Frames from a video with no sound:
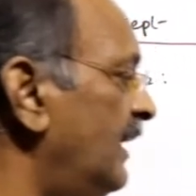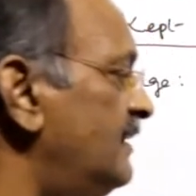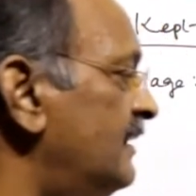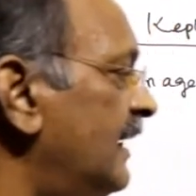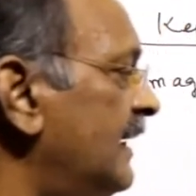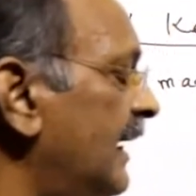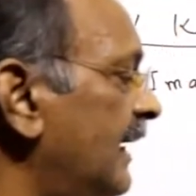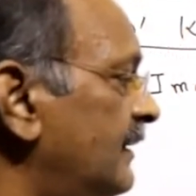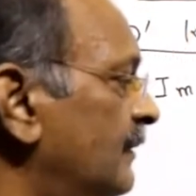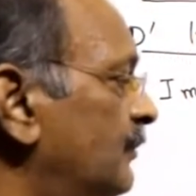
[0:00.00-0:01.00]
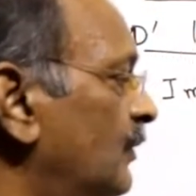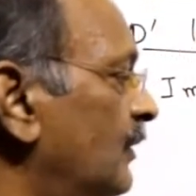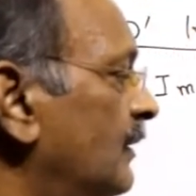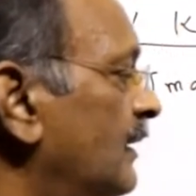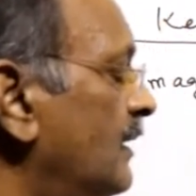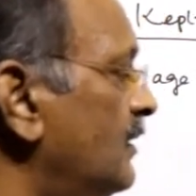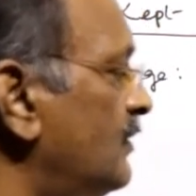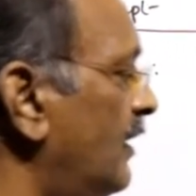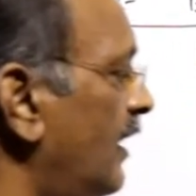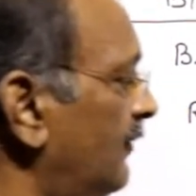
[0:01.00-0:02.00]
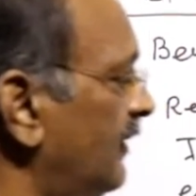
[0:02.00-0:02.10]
incident at pole. So